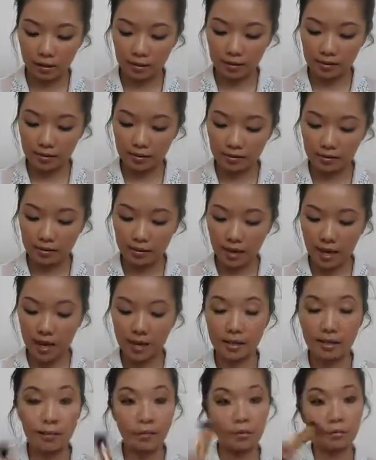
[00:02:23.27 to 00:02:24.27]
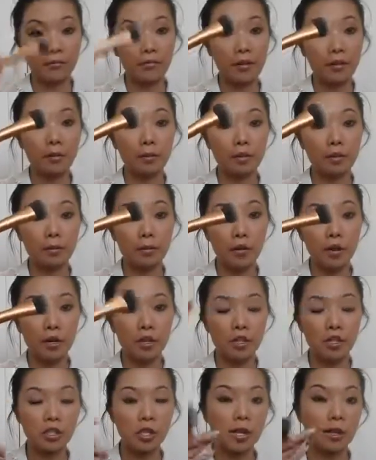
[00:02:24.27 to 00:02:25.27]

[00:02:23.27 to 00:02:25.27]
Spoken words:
is this, the Expert Face Brush,